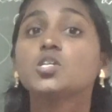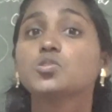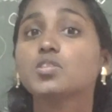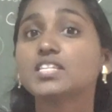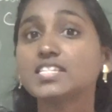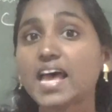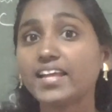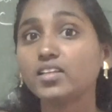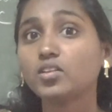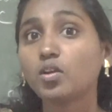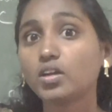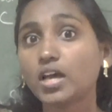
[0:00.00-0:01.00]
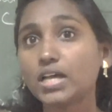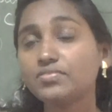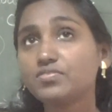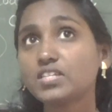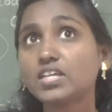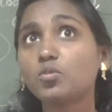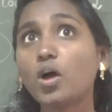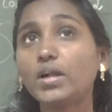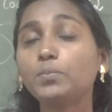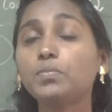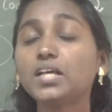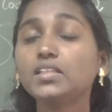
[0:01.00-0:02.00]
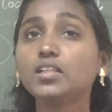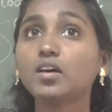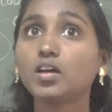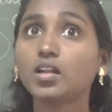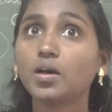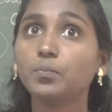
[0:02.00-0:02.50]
So this iron rod, after 1 month or